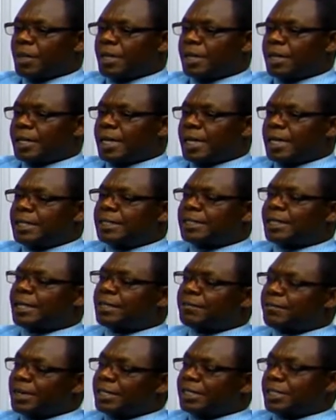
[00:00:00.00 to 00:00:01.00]
there is an
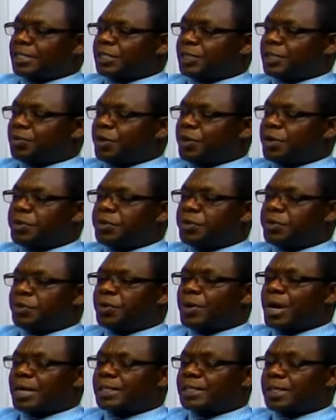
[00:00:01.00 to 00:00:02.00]
advantage when you
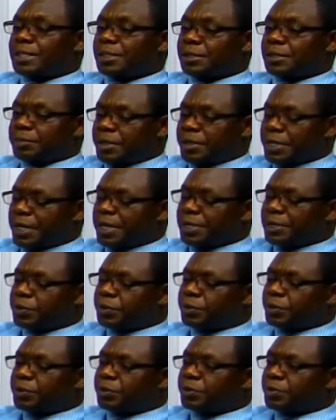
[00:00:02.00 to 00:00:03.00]
actually speak
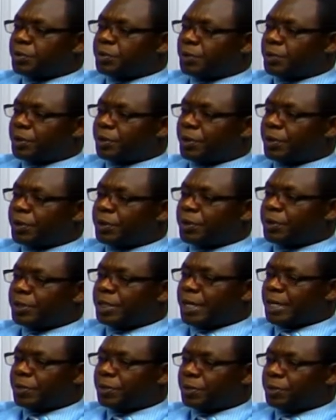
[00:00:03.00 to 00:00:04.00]
and you
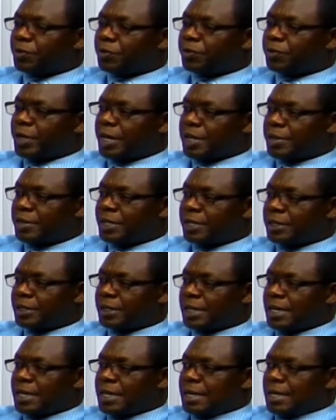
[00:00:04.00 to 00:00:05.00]
take note of ethics.
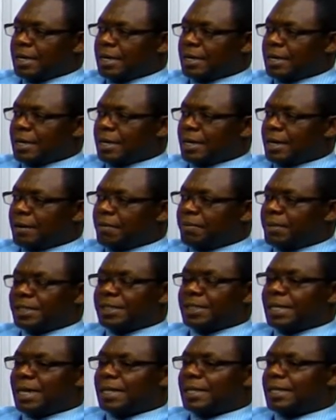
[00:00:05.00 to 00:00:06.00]

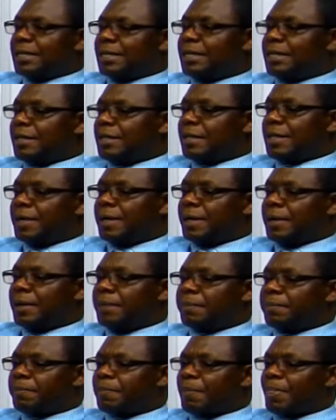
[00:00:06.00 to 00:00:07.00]
Basically,
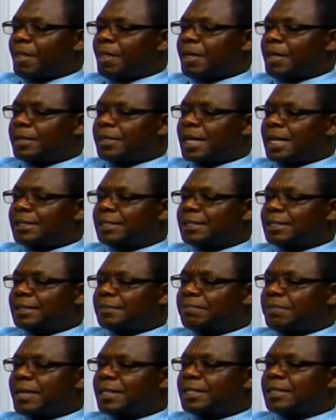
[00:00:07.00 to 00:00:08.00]
that
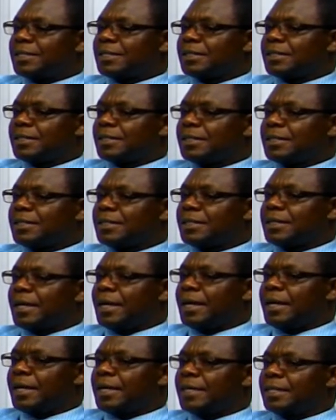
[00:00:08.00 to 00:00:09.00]
makes
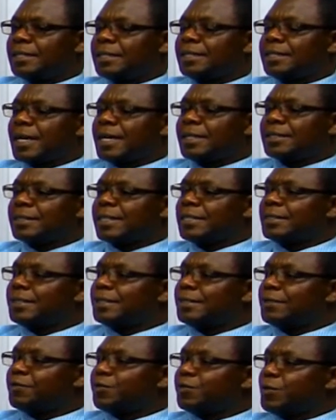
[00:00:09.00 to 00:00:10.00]
the
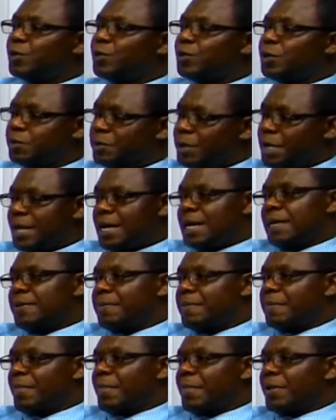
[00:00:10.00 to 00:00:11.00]
successful speaker,
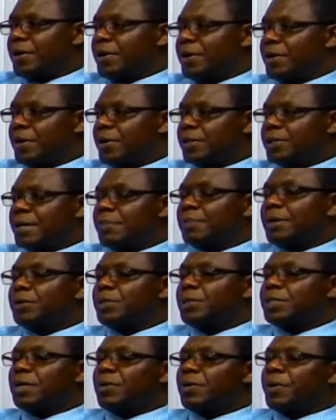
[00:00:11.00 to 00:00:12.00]
you know, somebody
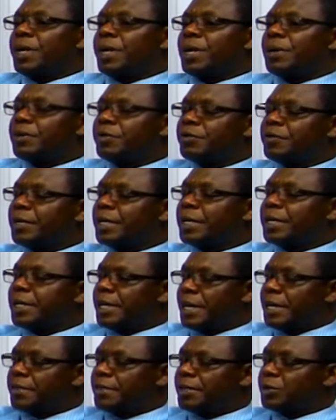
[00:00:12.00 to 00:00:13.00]
who is aware of the
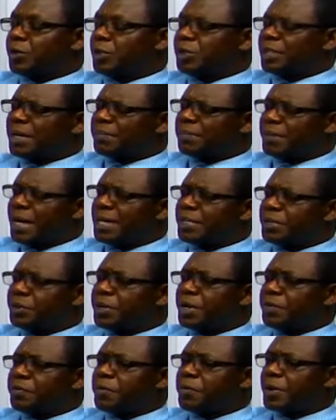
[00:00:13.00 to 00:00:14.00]
ethics. So it applies
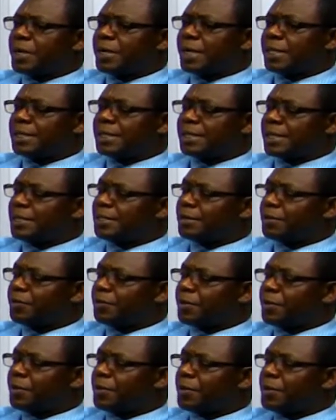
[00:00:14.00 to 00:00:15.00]
to everyone that stands
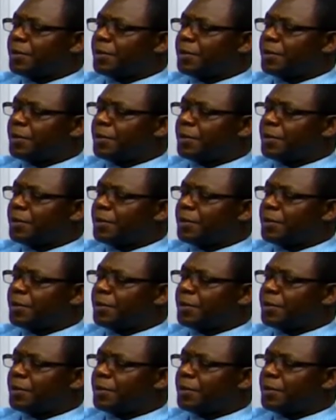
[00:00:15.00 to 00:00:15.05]
before